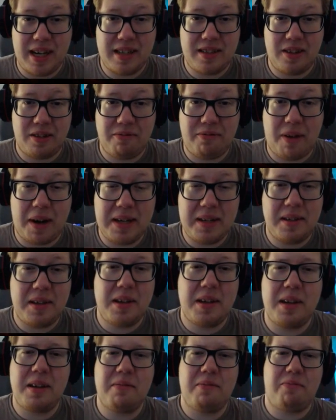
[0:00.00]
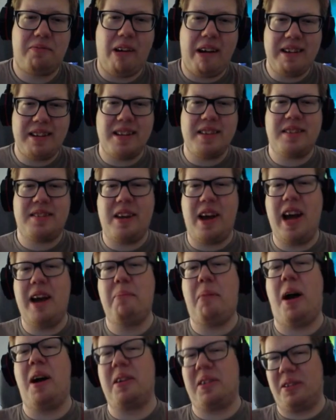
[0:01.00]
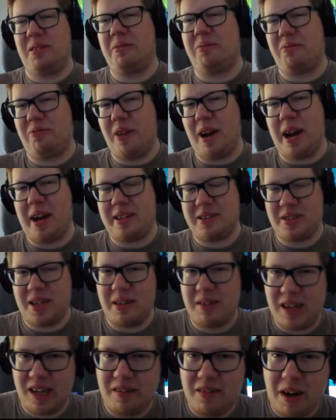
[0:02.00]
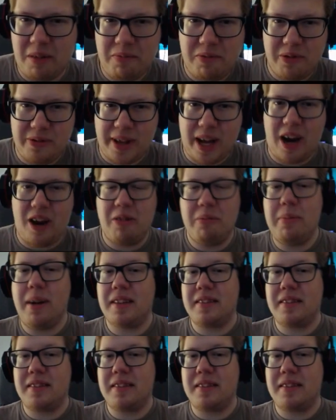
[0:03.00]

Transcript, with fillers: I don't find uh, find his damn Uncle Frank, so I give up for now.